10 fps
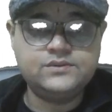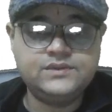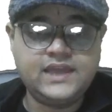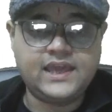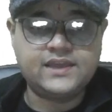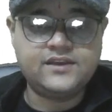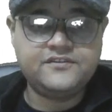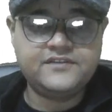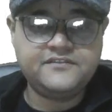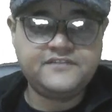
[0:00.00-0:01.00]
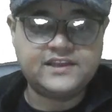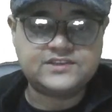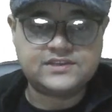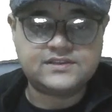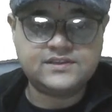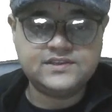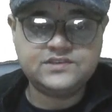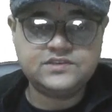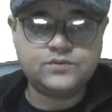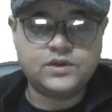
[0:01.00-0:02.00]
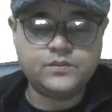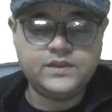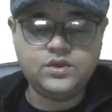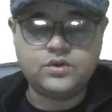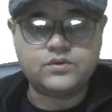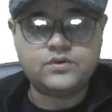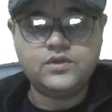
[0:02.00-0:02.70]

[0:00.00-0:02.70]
to the angle of reflection. This is what we know.